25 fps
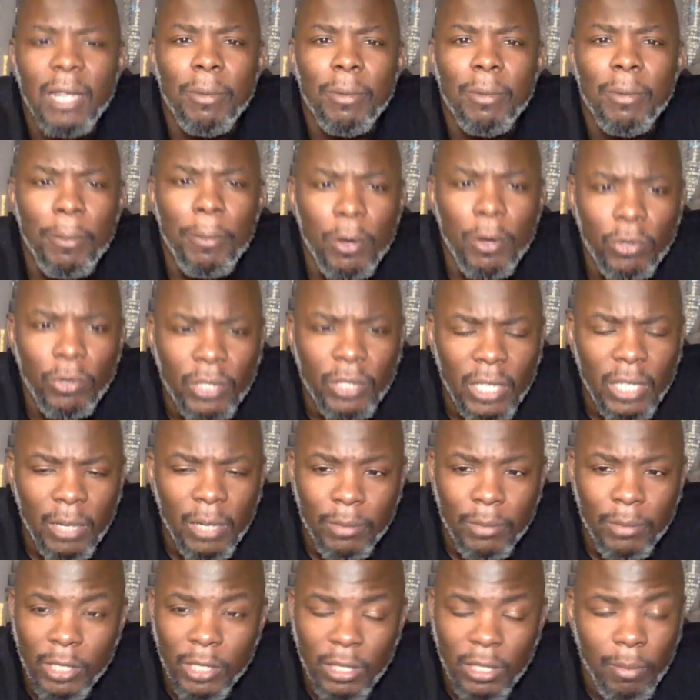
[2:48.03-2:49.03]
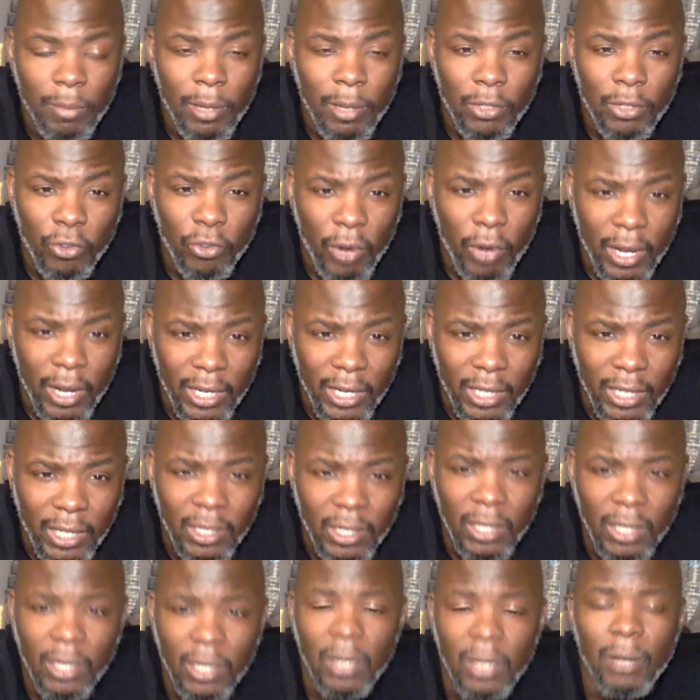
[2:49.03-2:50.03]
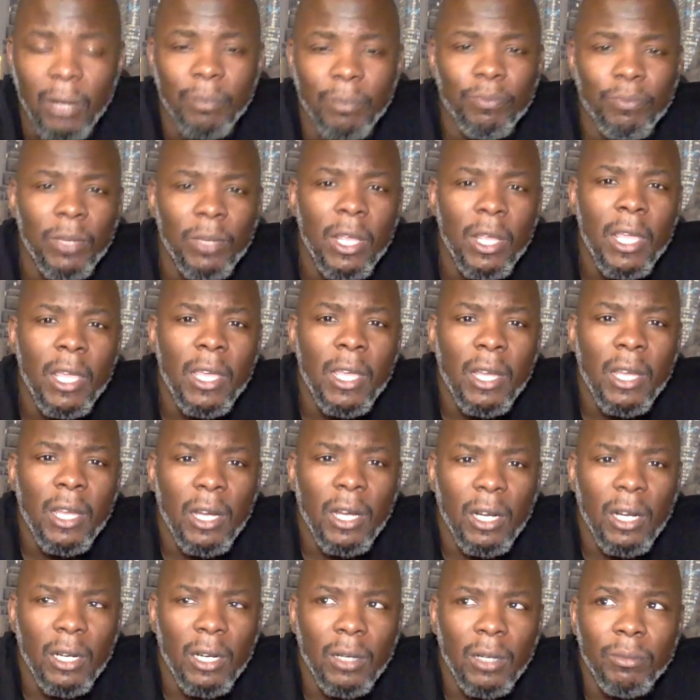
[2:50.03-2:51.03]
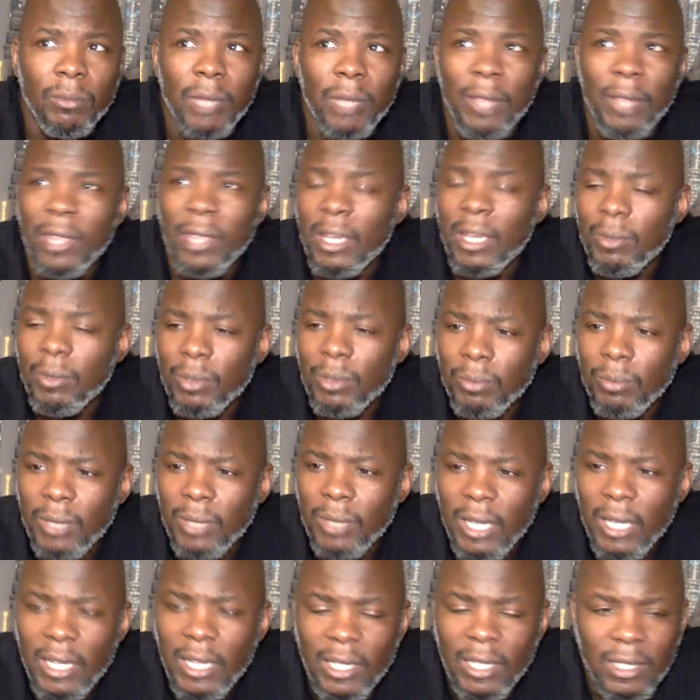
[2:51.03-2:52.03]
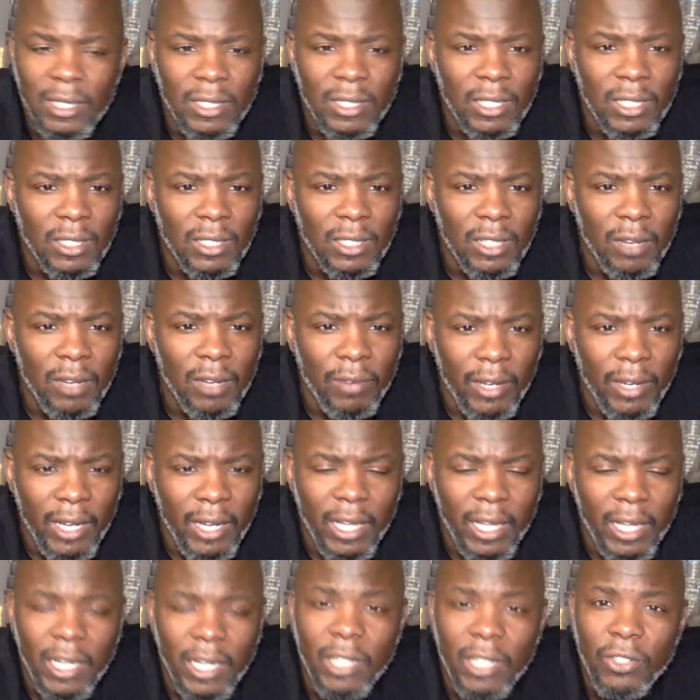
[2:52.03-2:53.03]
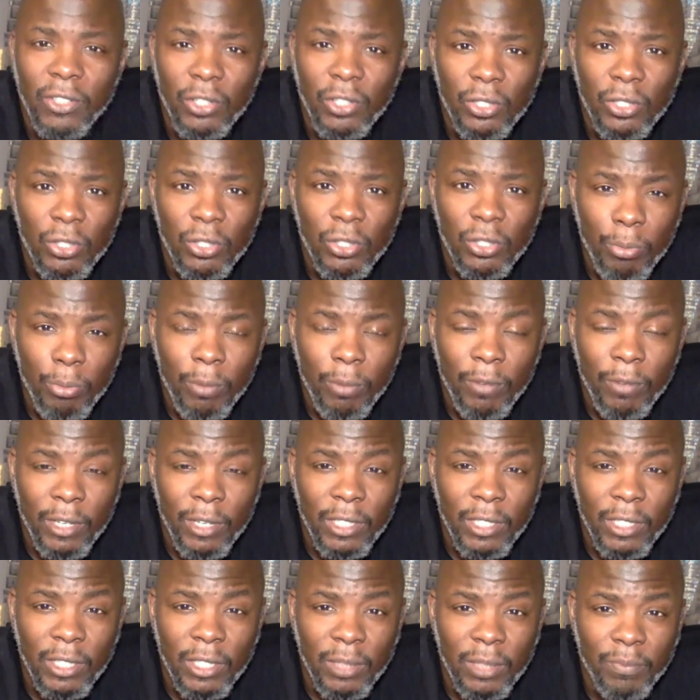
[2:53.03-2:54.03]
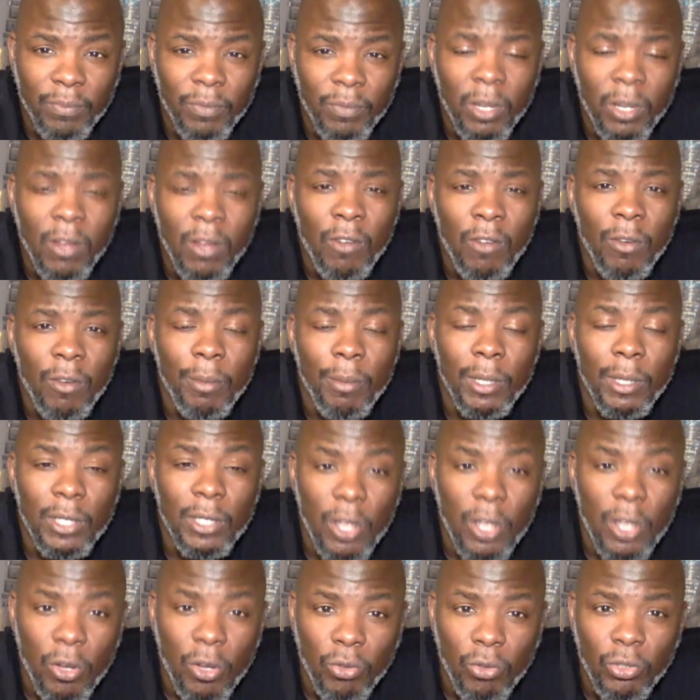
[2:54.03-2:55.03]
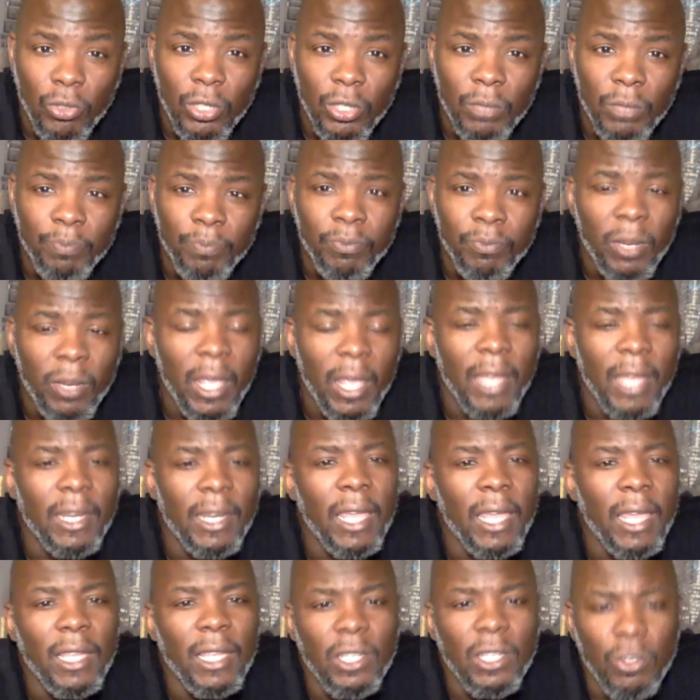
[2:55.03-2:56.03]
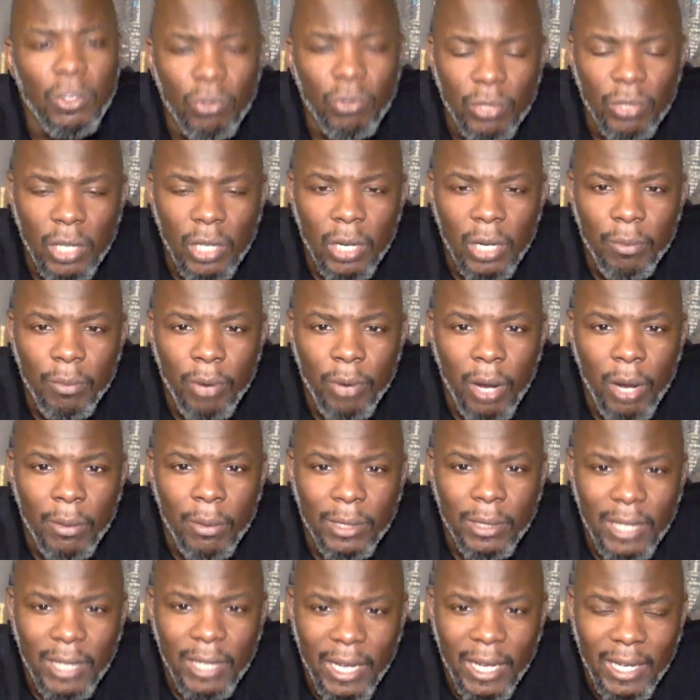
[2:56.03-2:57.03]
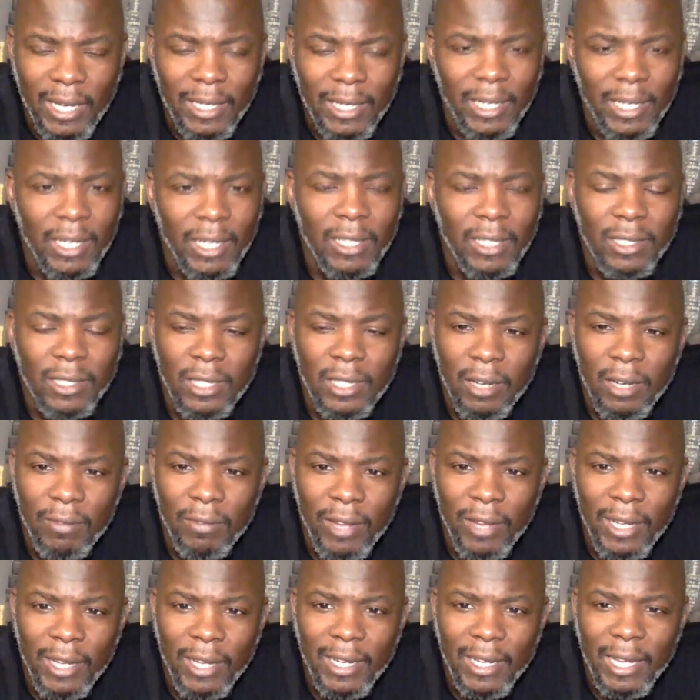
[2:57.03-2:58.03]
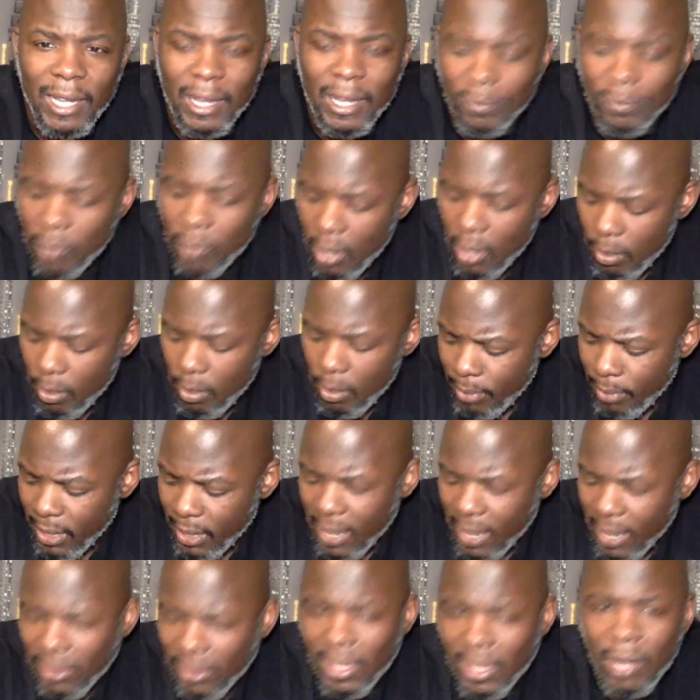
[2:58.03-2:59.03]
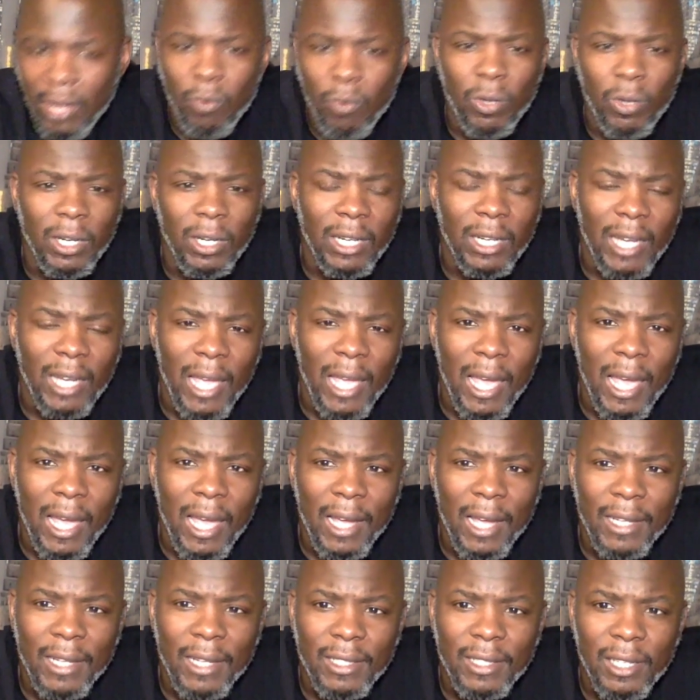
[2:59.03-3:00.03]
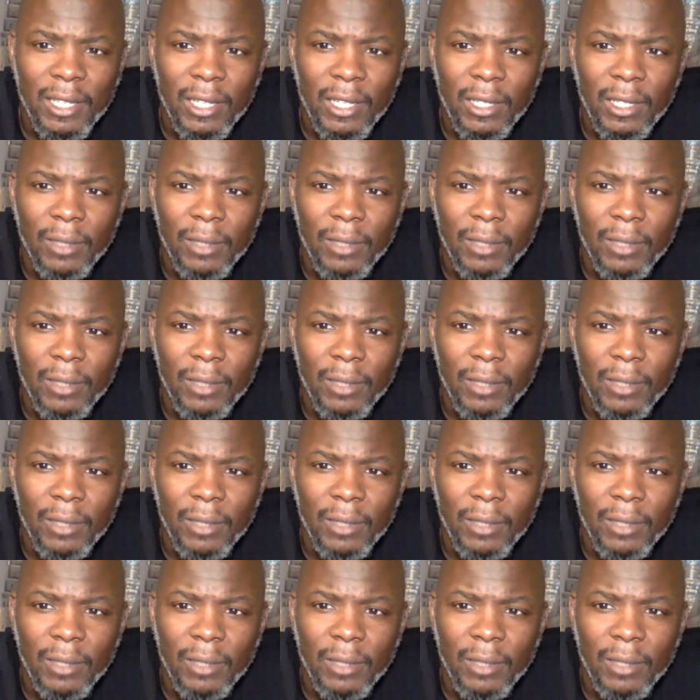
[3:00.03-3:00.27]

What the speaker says: I posted up just about training, and I think it was some teens and stuff like that under supervision from adults, and they use improper technique and stuff like that. But I think one of the guys